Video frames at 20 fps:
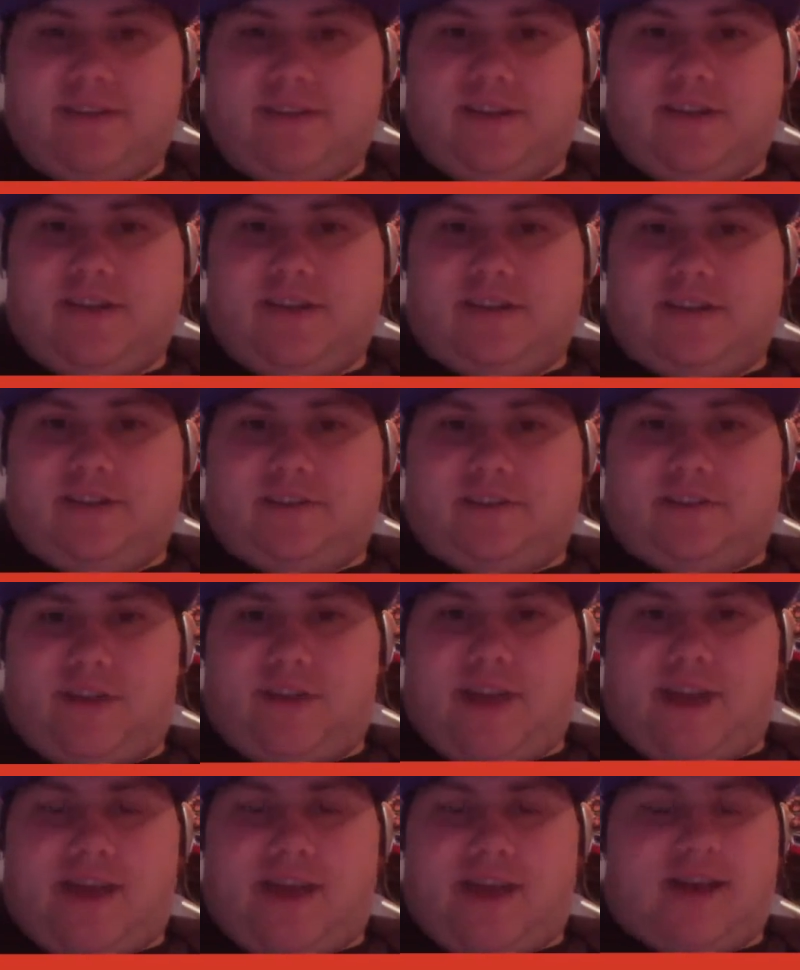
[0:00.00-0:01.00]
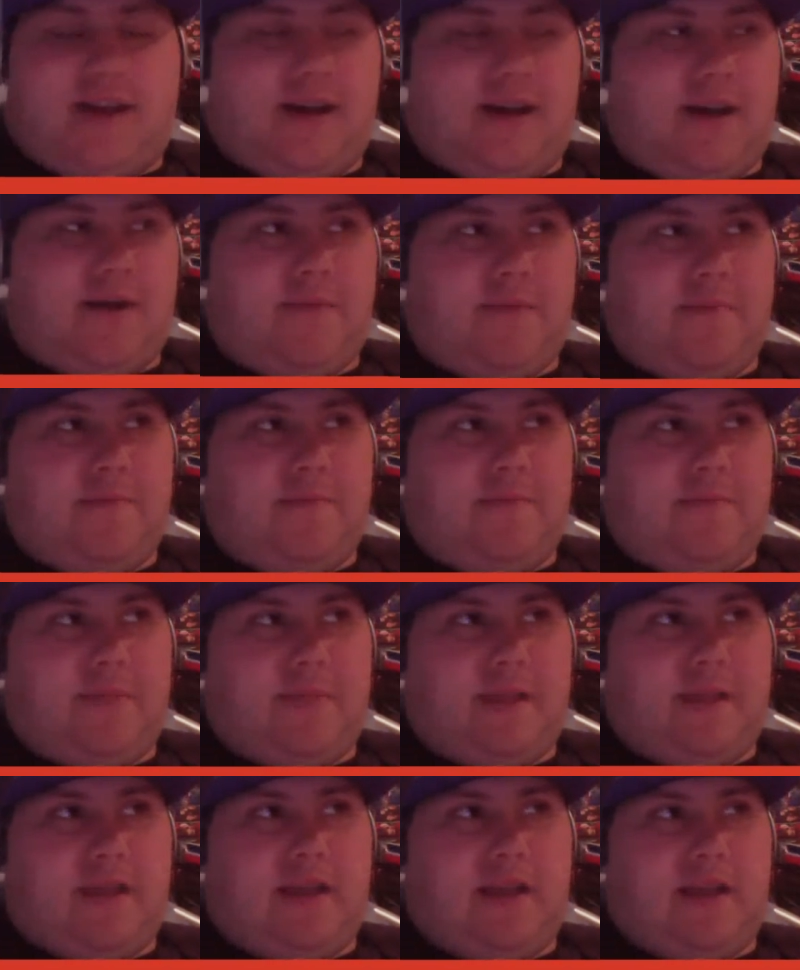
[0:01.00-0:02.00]
So yeah,
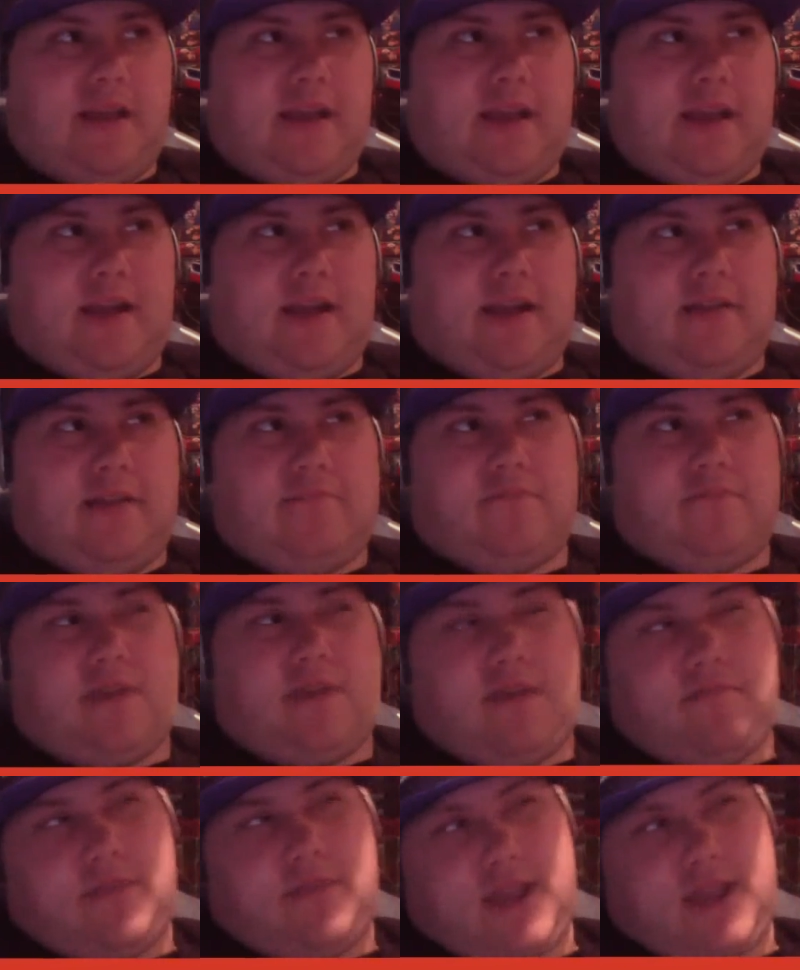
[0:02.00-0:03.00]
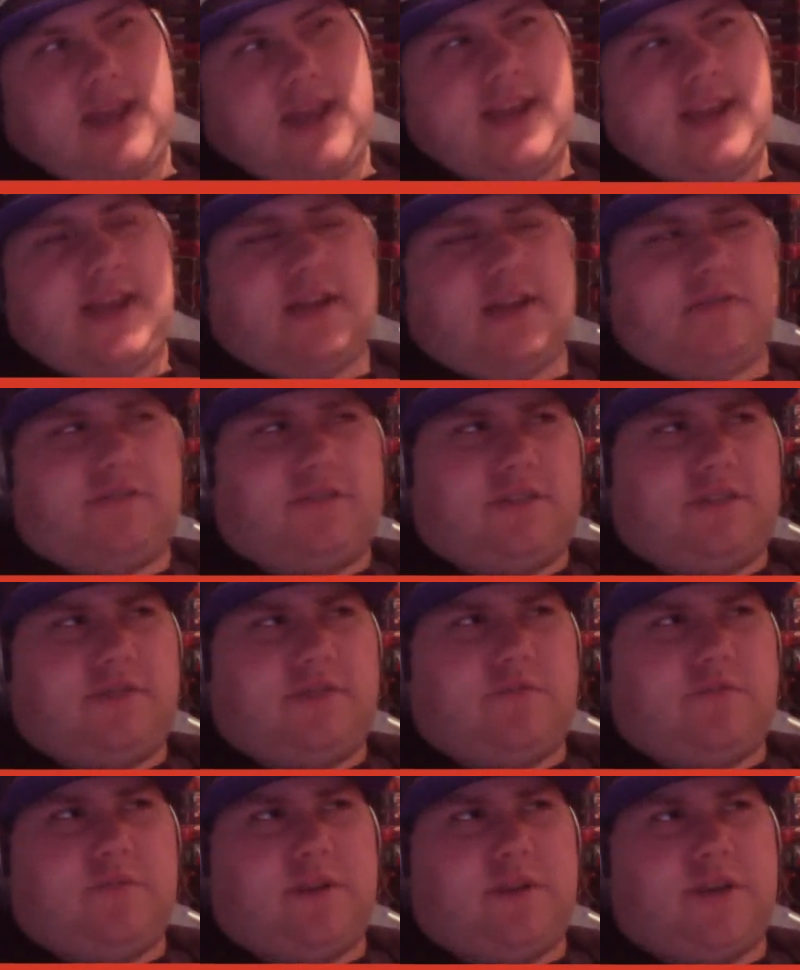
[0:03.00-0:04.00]
I might announce the
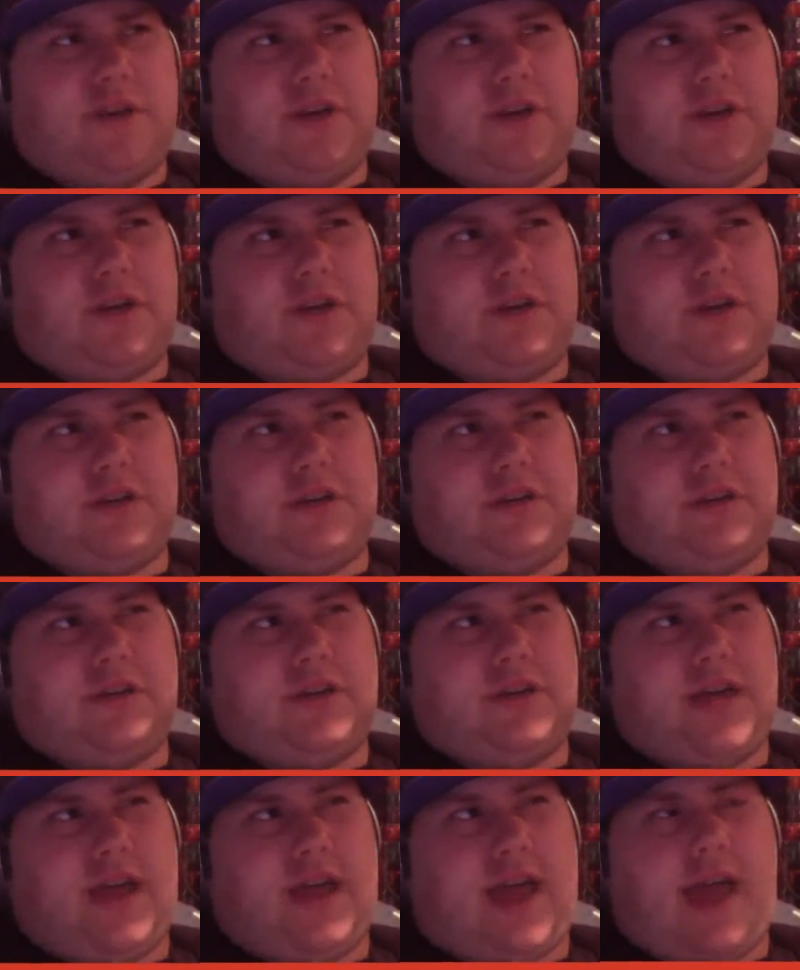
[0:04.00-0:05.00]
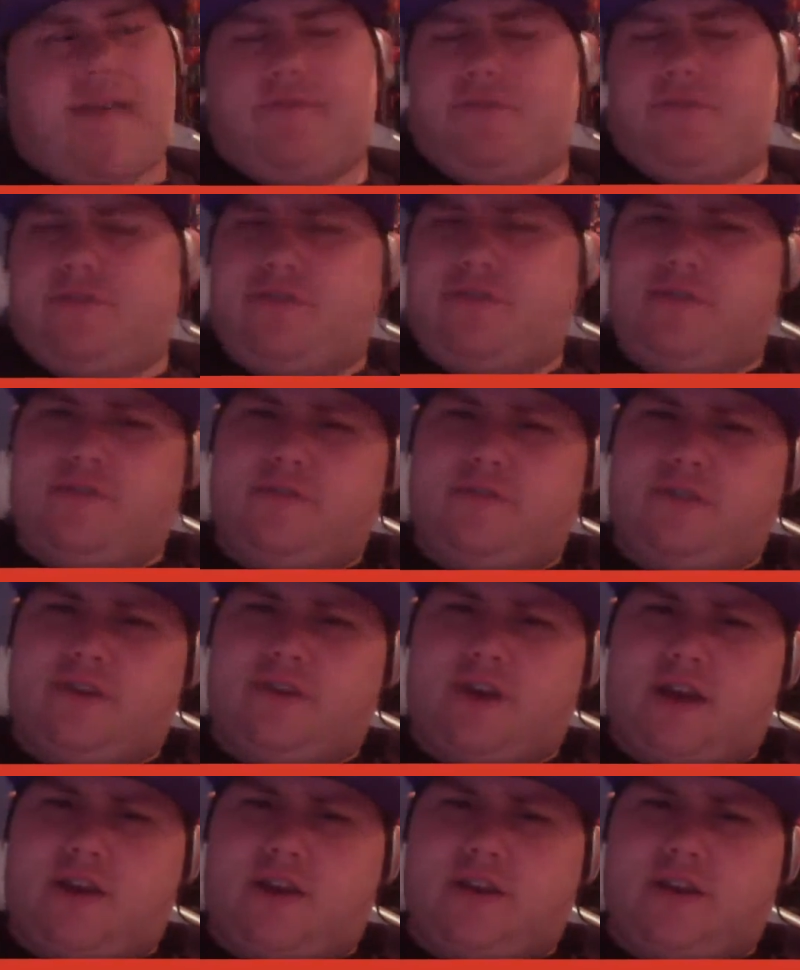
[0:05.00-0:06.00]
winner the day after the
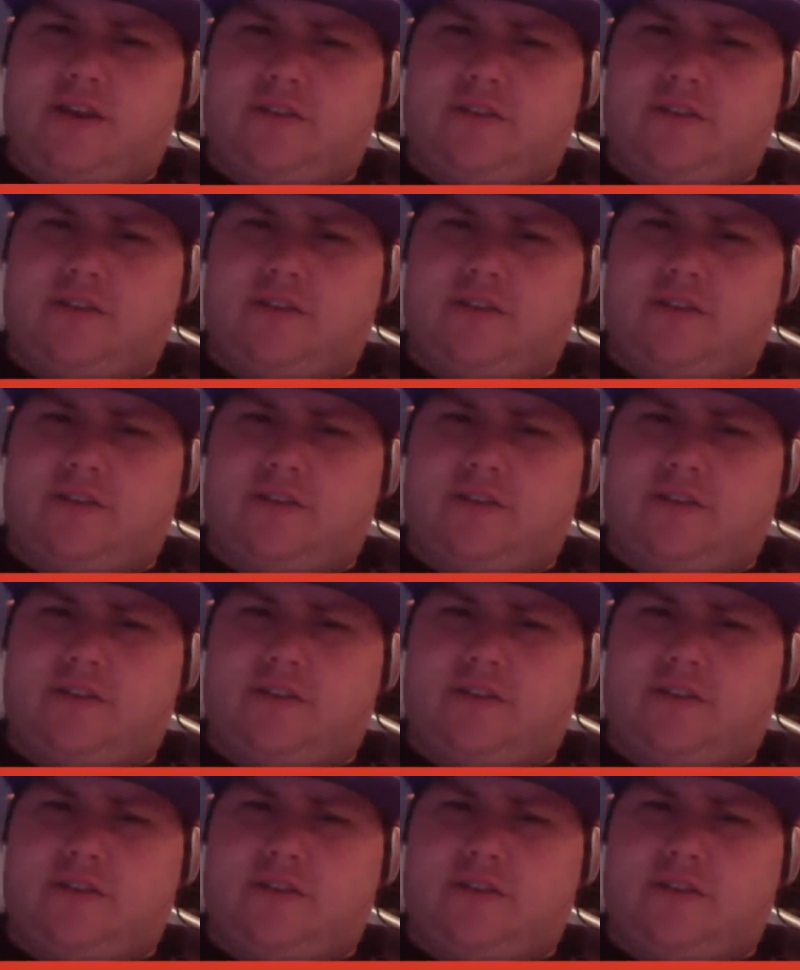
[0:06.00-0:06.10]
contest is